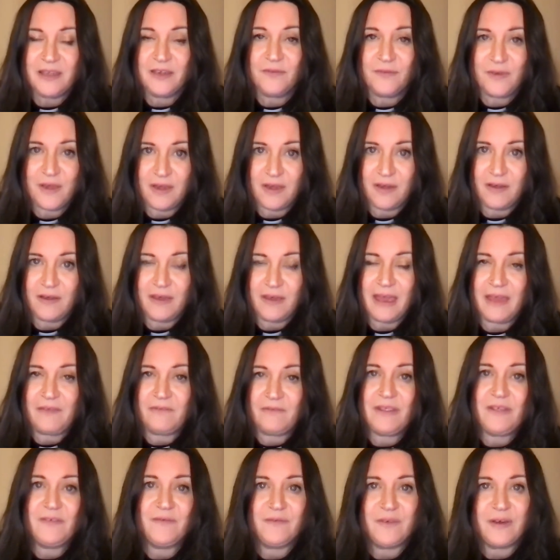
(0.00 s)
of her
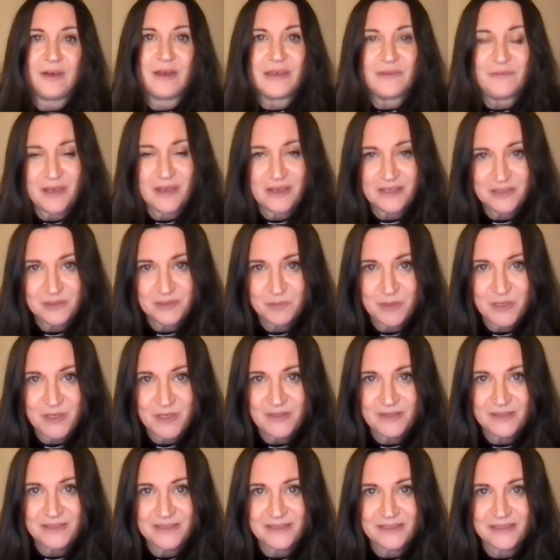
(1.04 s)
having five
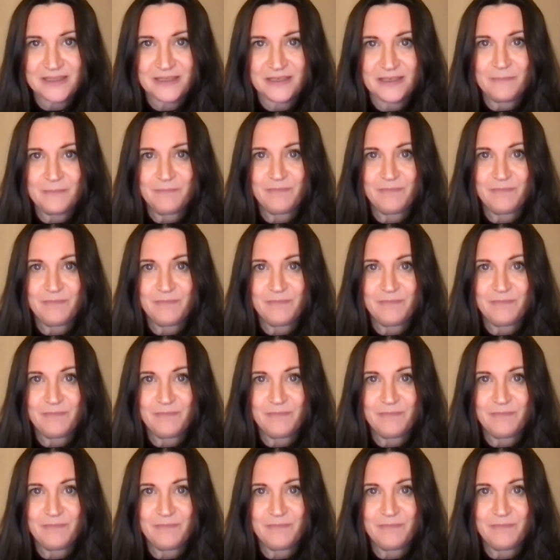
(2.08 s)
husbands,